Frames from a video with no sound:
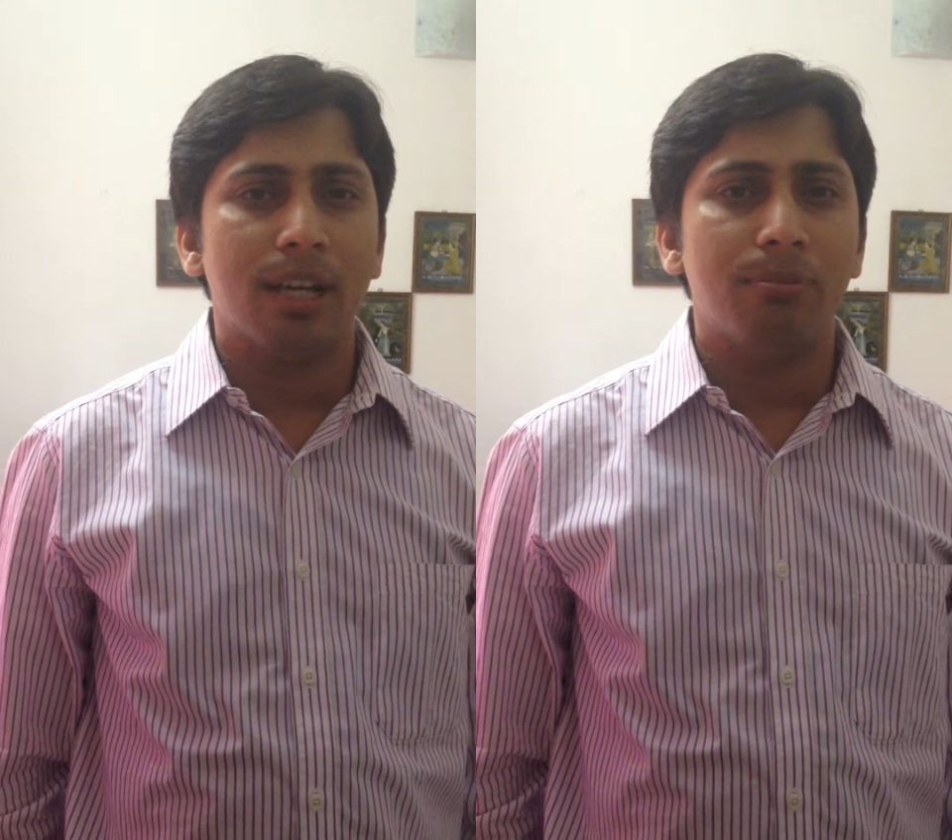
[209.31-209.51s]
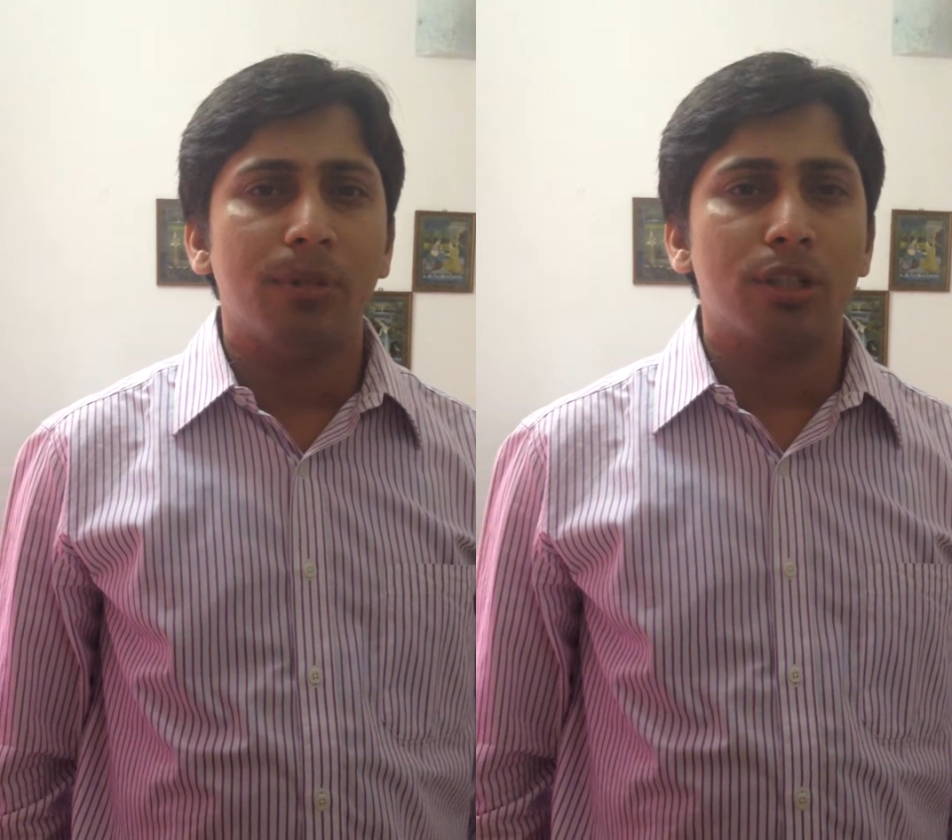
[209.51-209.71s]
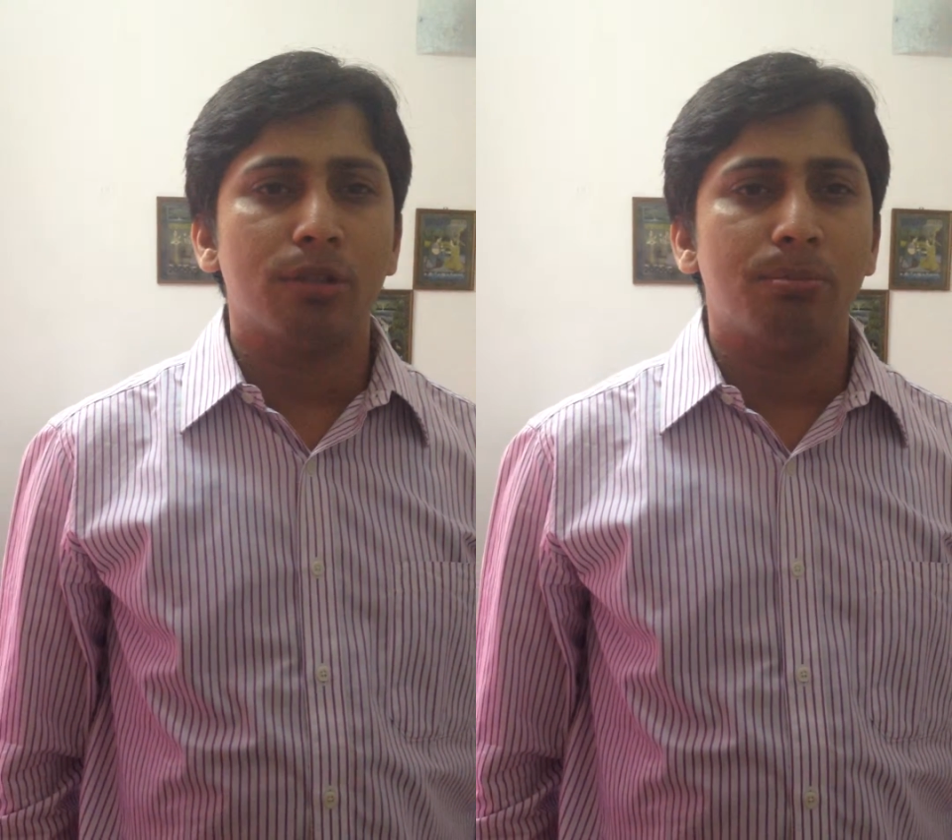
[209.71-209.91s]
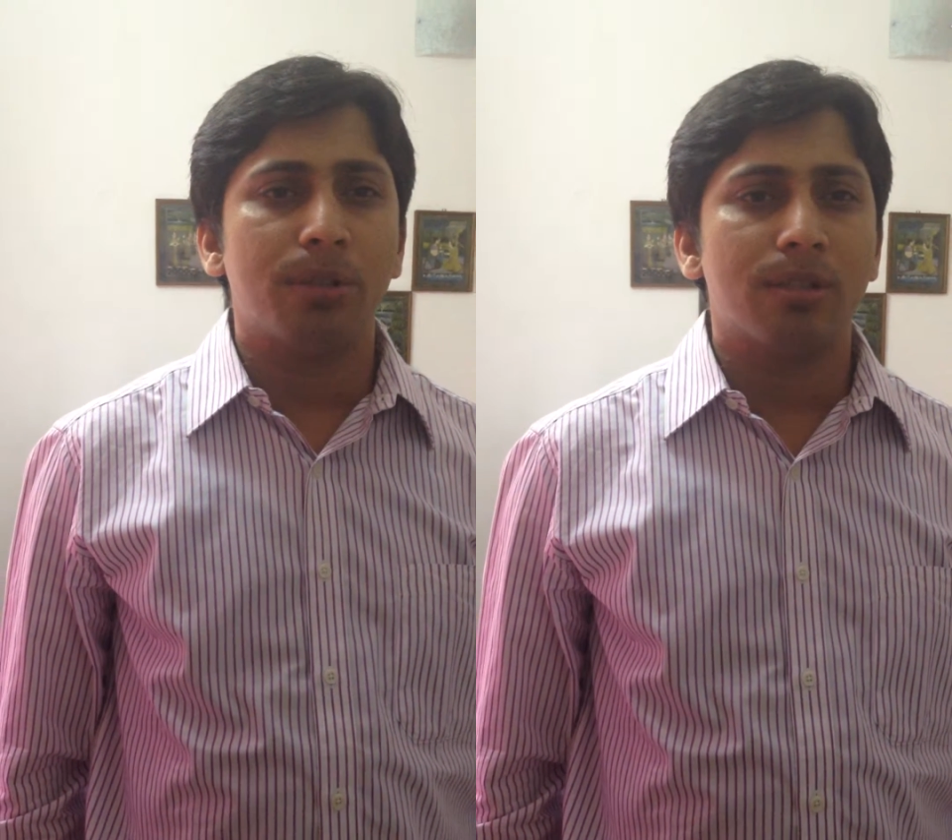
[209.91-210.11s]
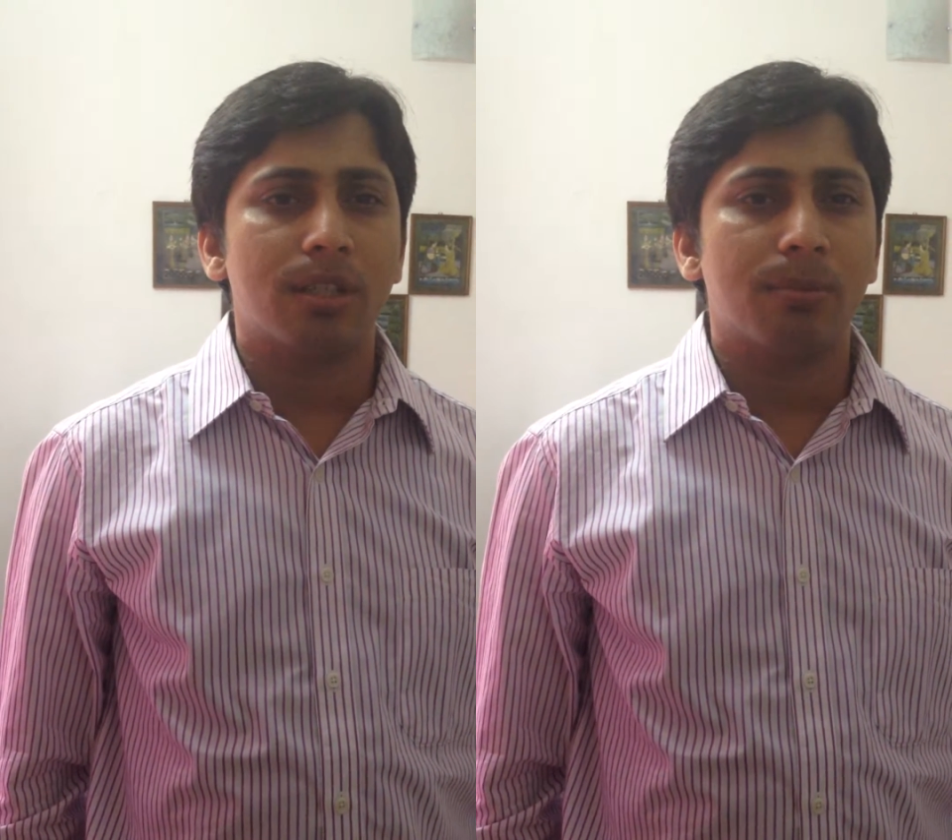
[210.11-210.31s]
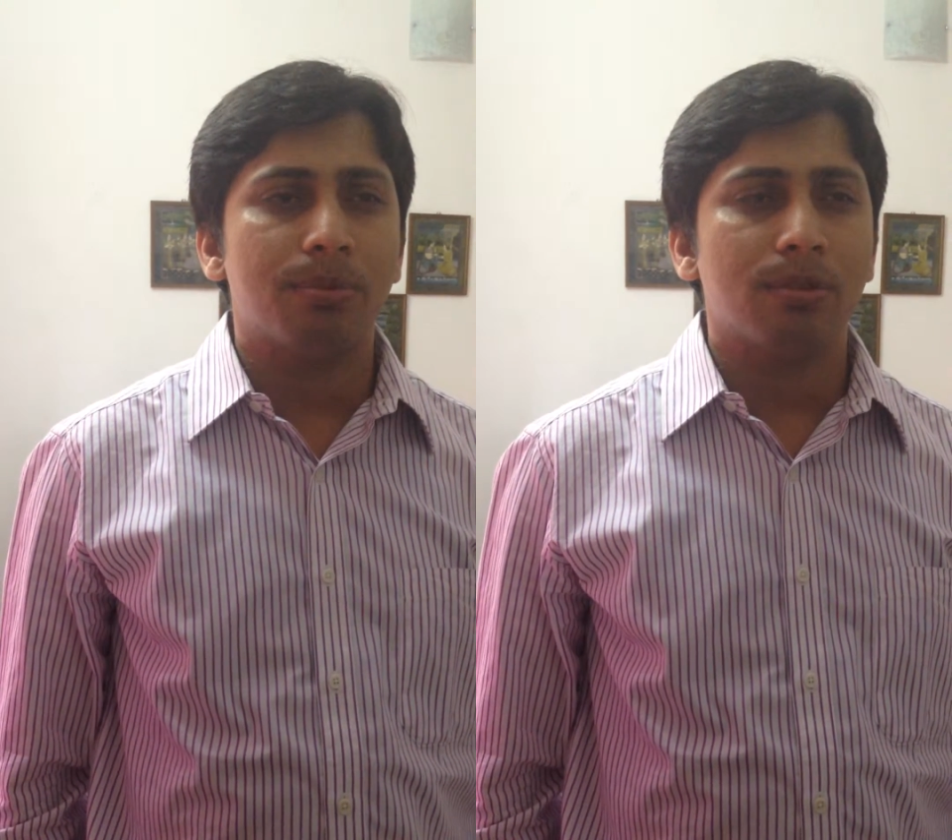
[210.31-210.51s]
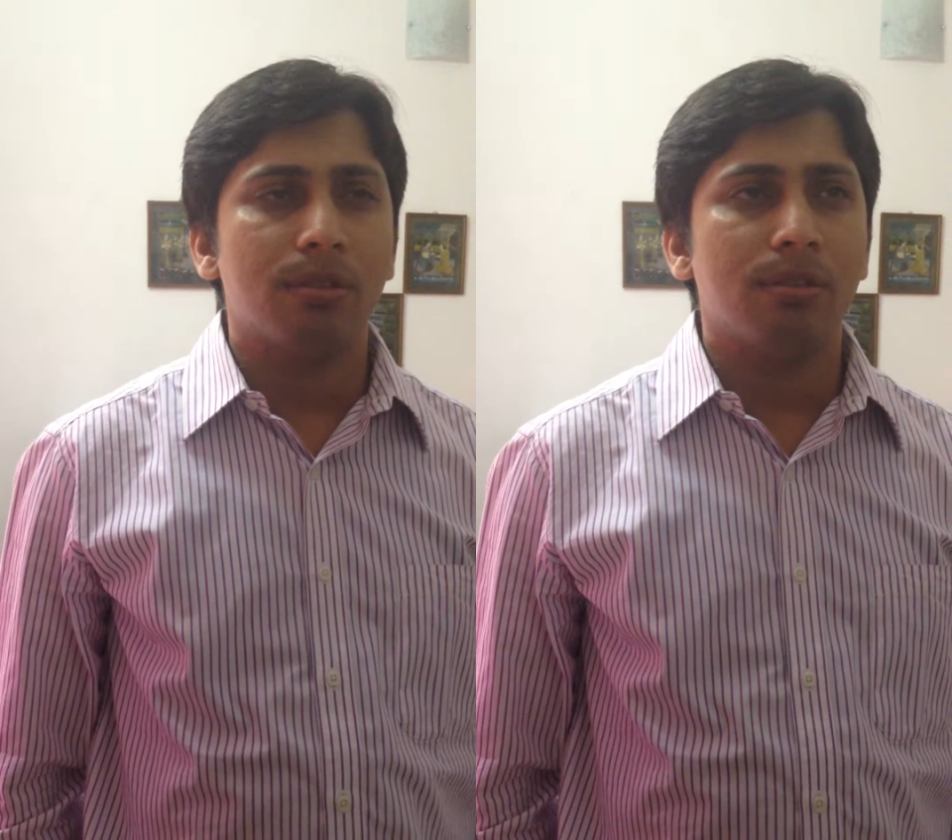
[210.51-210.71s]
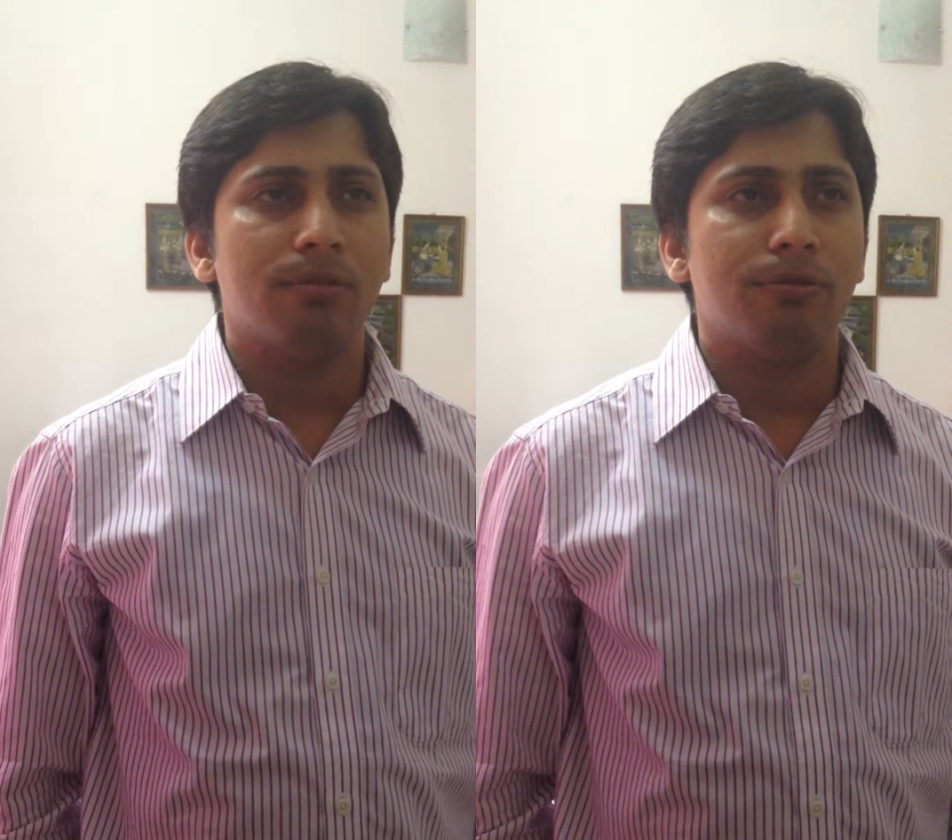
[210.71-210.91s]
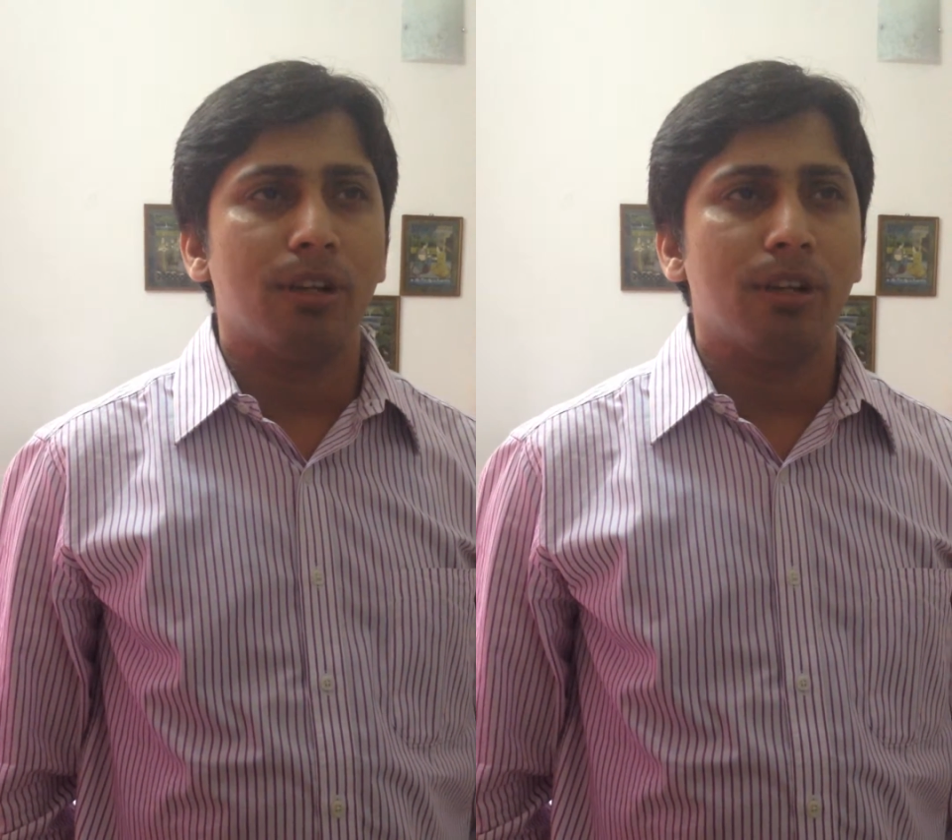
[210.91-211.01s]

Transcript: have much of prescription